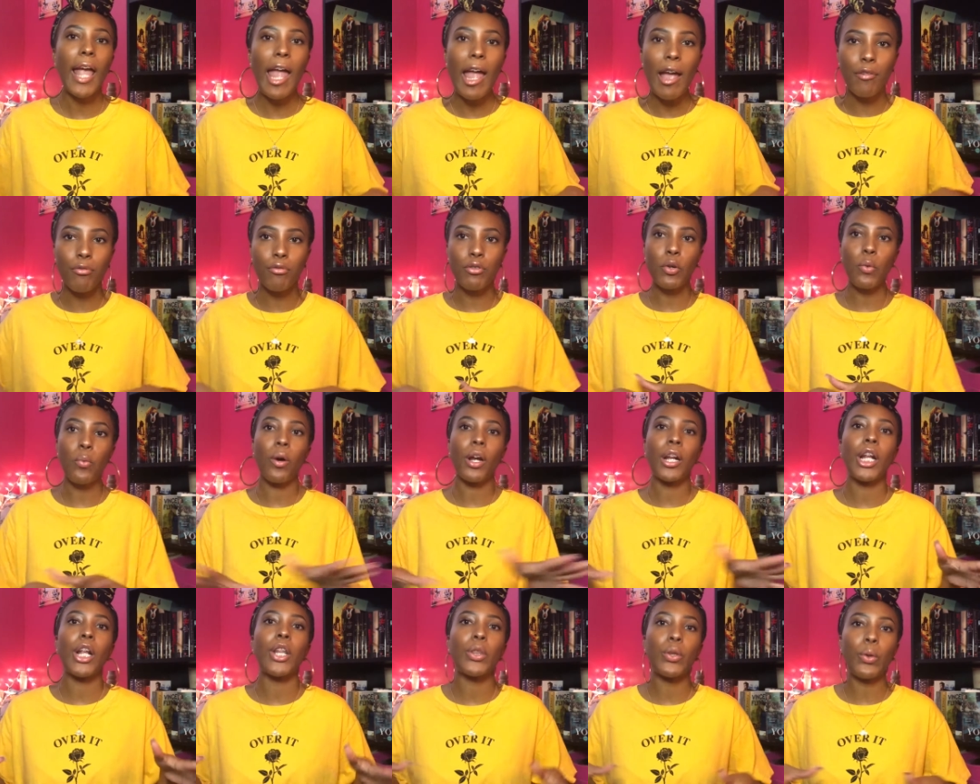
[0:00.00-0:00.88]

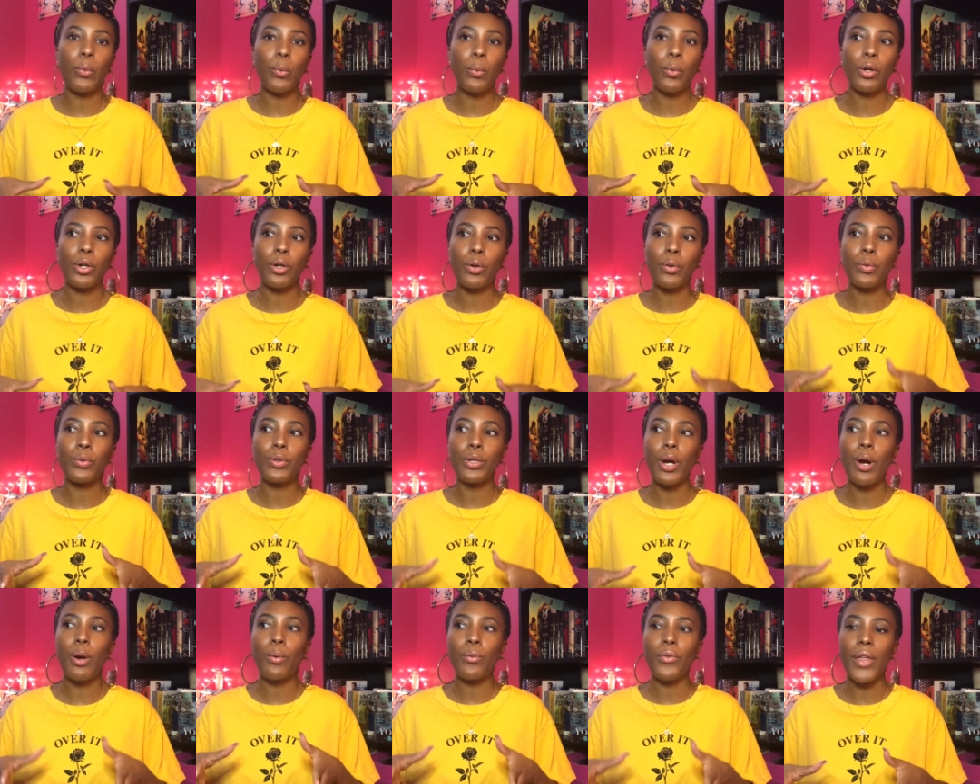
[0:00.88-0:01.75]
everyone in the world
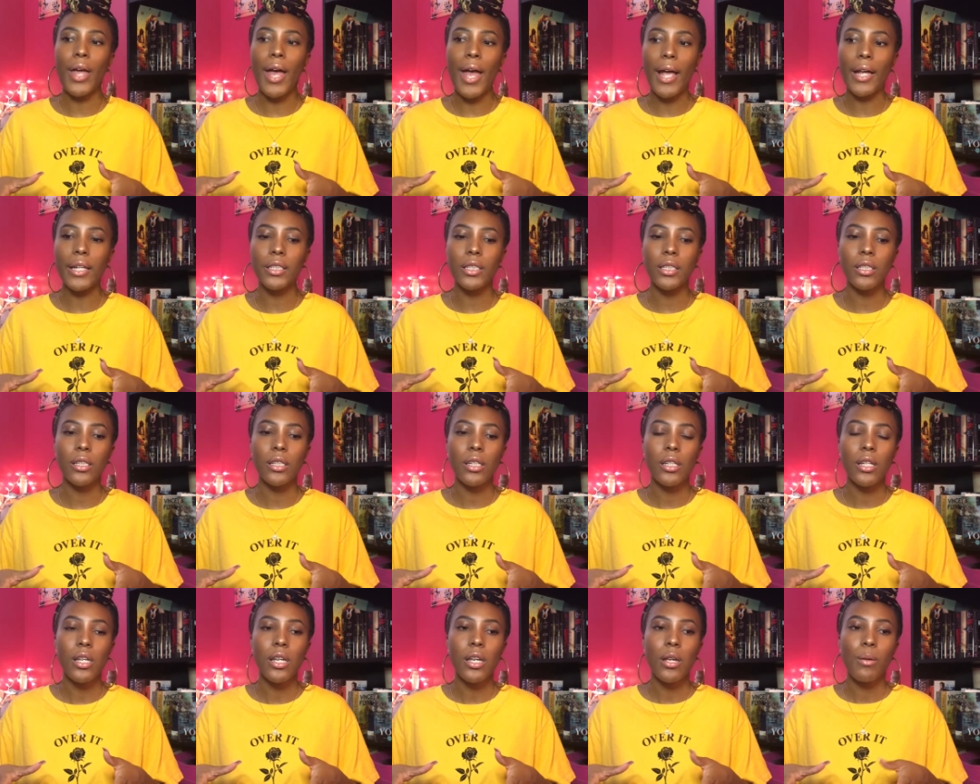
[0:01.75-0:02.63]

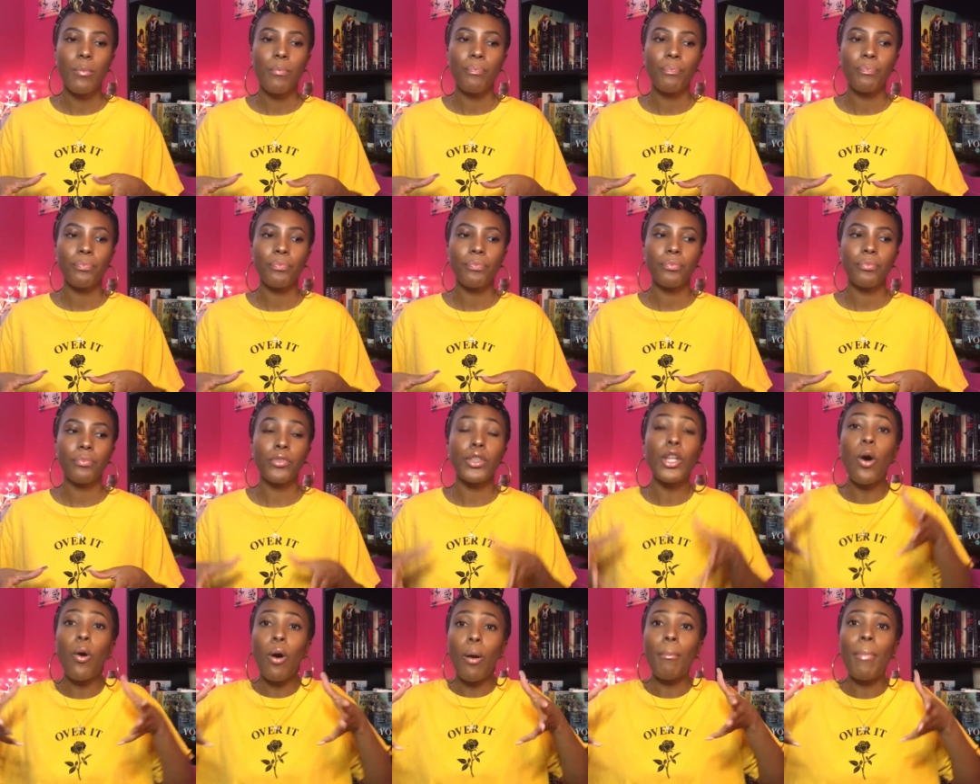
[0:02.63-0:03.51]

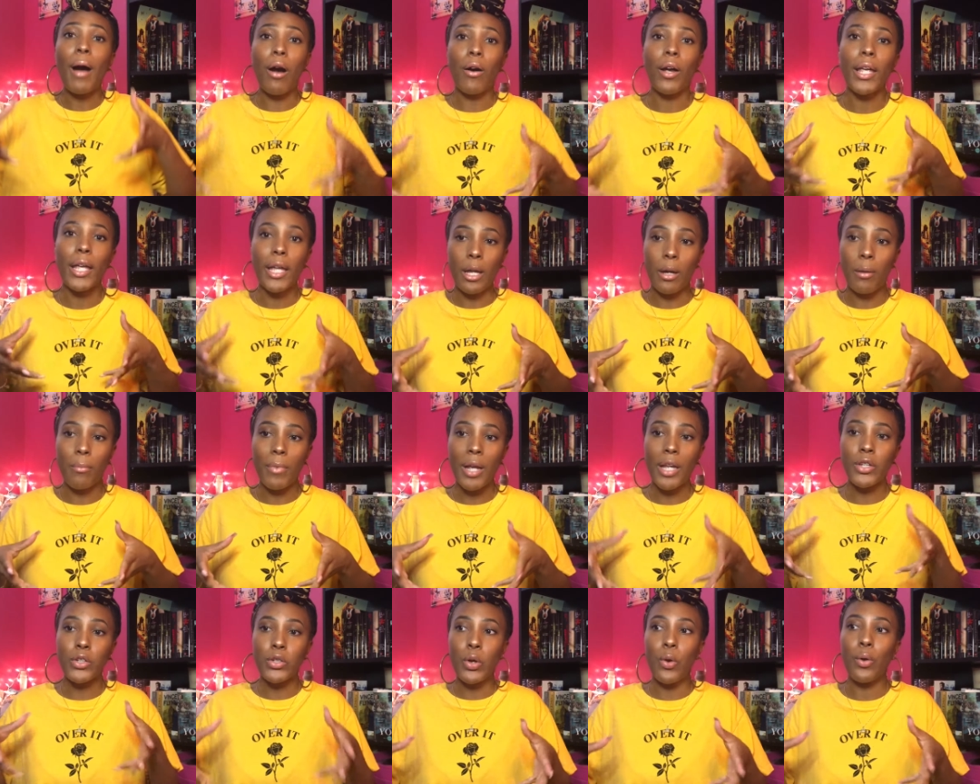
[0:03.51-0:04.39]
know about him,
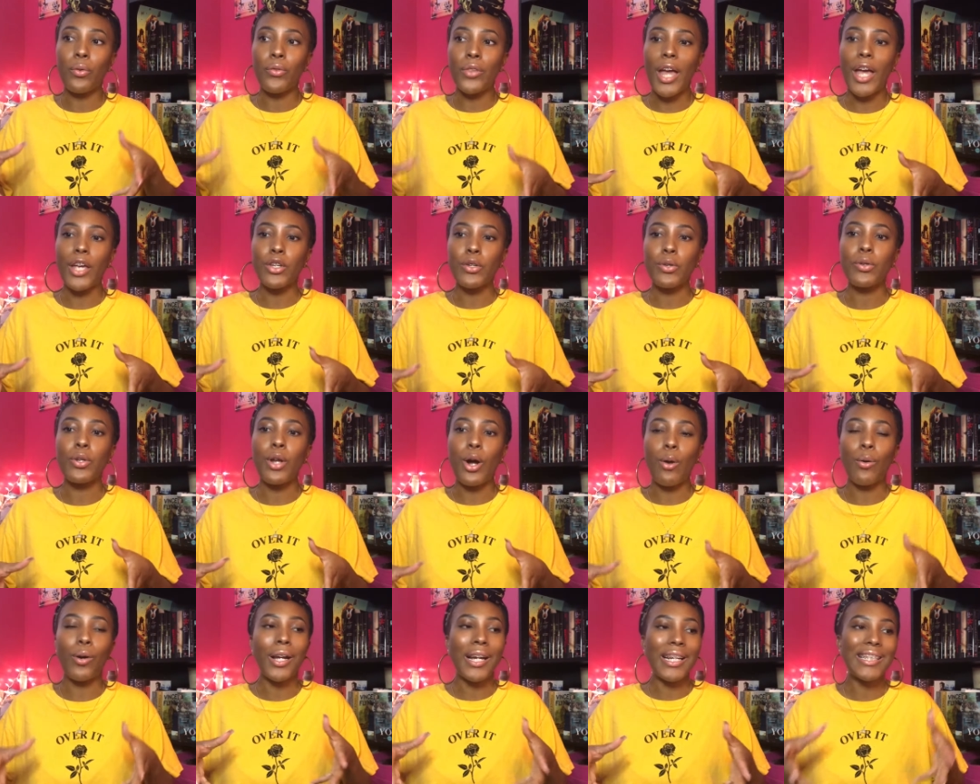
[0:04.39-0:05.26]
and know that, you
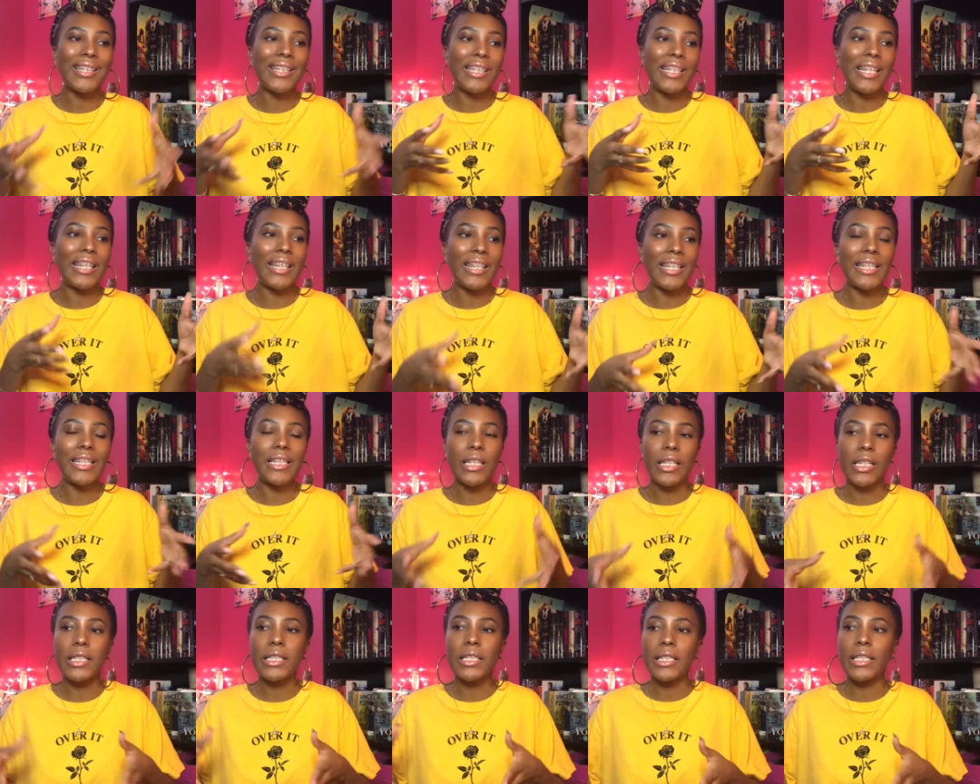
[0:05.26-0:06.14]
know, Gus did this,
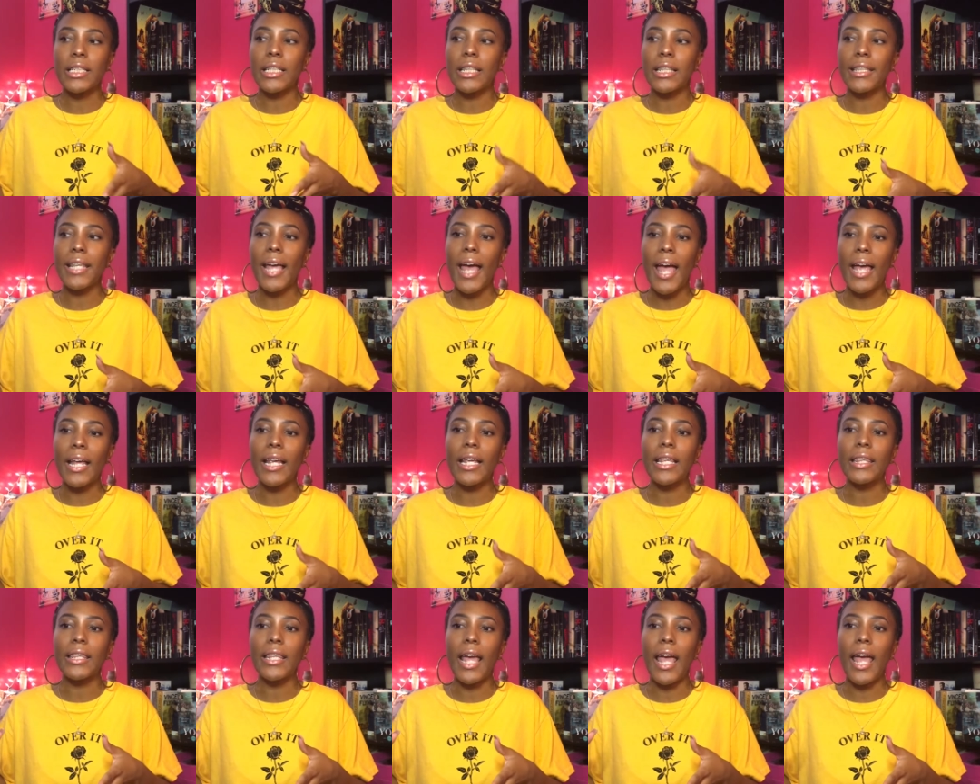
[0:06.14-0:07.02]
Gus did that,
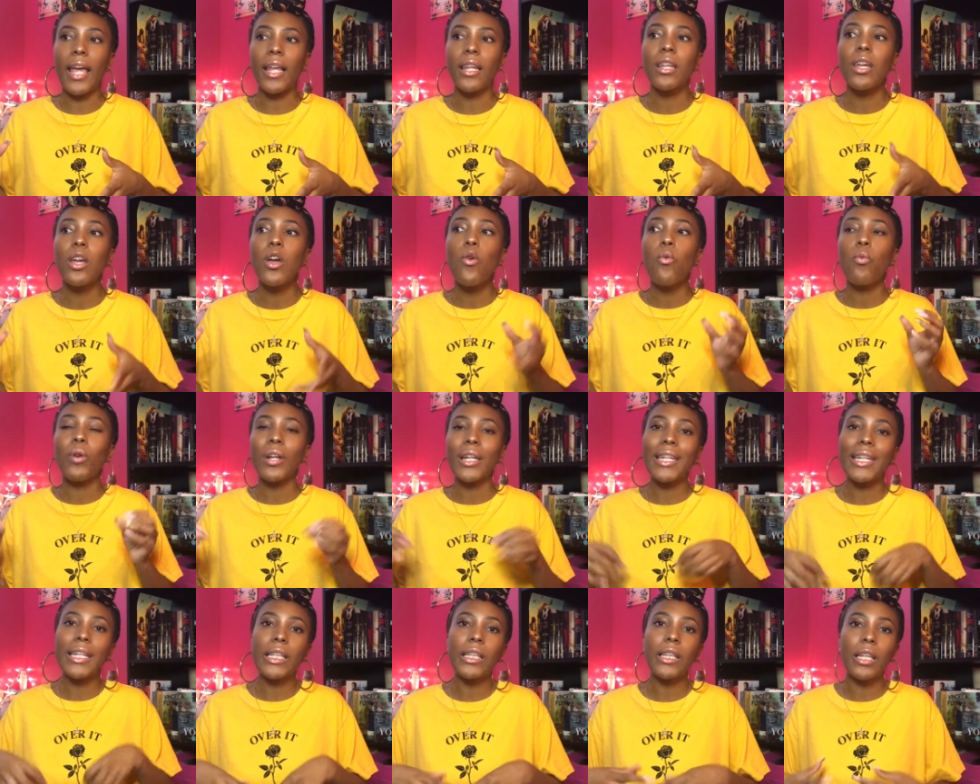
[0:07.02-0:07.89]
and that when
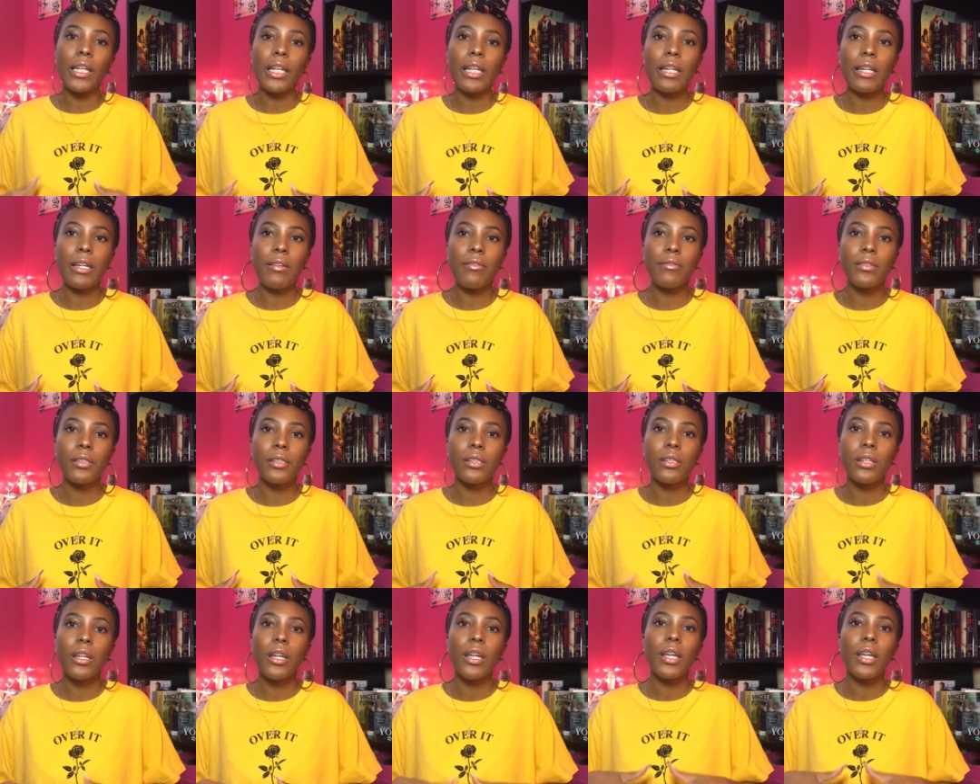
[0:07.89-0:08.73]
he leaves,